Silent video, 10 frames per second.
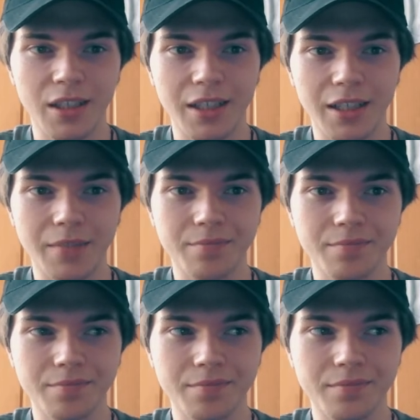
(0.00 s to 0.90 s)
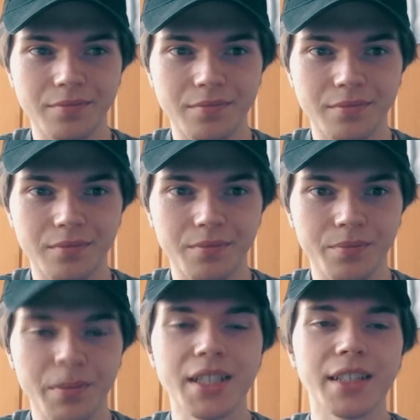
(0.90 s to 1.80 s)
Um,
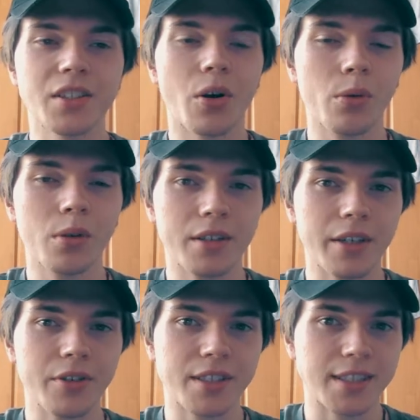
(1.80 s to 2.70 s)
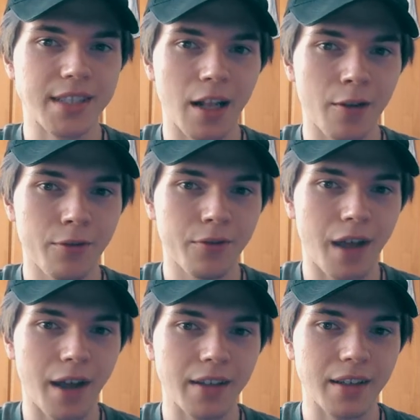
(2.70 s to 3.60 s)
besides the whole, you know, self
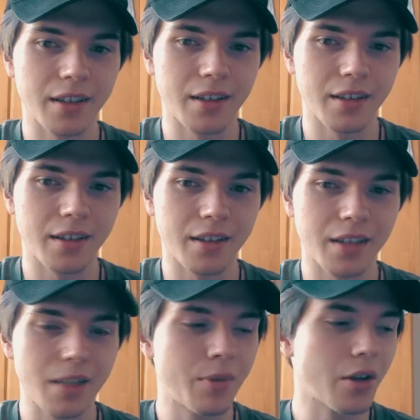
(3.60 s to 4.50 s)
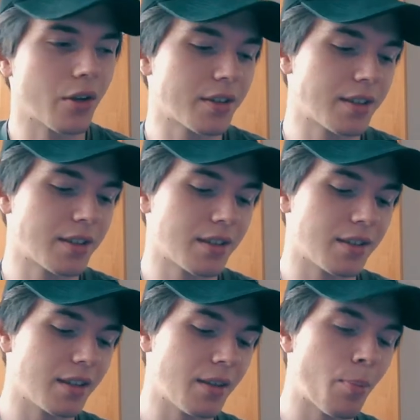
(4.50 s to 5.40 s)
kind of uh, the this
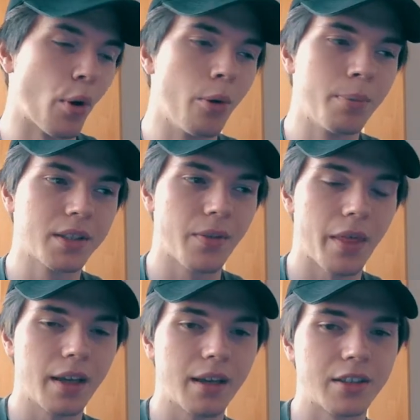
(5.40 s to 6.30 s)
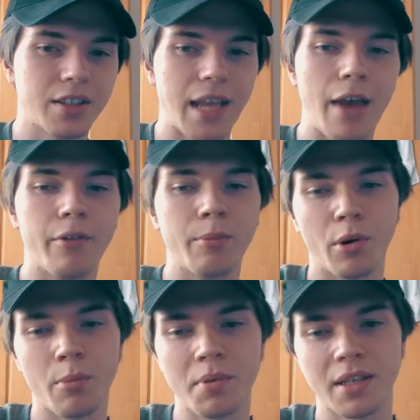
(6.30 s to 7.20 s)
the, the purpose thing and just having
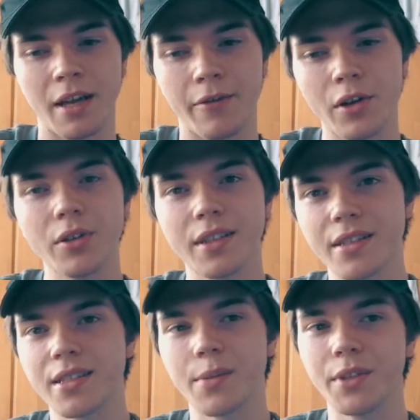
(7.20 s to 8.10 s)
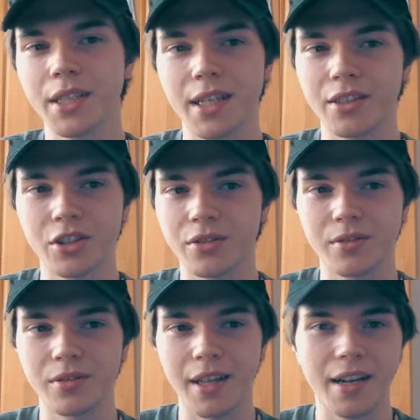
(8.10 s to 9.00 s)
purpose in life. You know, this is something that I
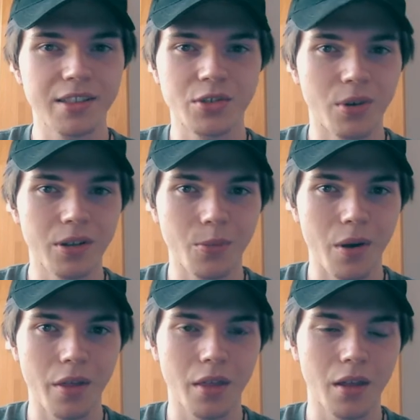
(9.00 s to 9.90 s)
that I struggle with,